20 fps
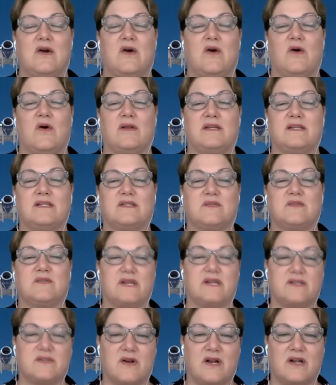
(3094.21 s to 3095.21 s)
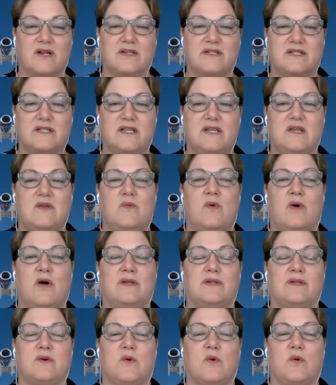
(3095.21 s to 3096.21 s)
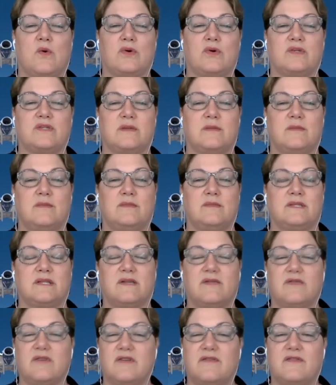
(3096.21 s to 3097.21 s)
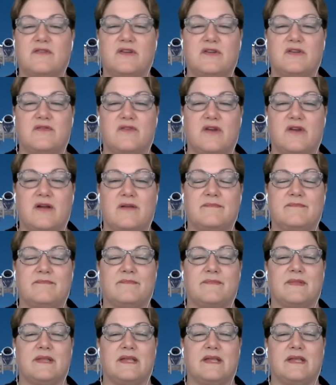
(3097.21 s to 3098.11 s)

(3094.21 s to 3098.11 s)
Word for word: or a list of restaurants that you want to order some delivery food from.